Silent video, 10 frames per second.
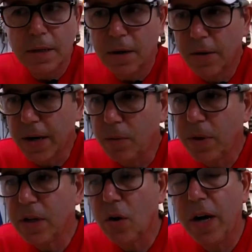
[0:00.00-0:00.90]
Alright, I
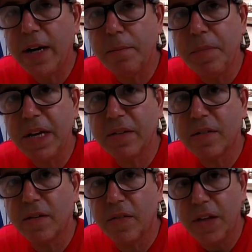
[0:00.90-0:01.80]
want to go ahead and mix
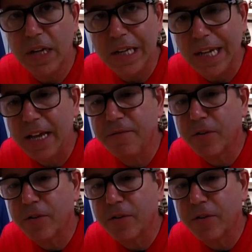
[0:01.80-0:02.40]
the light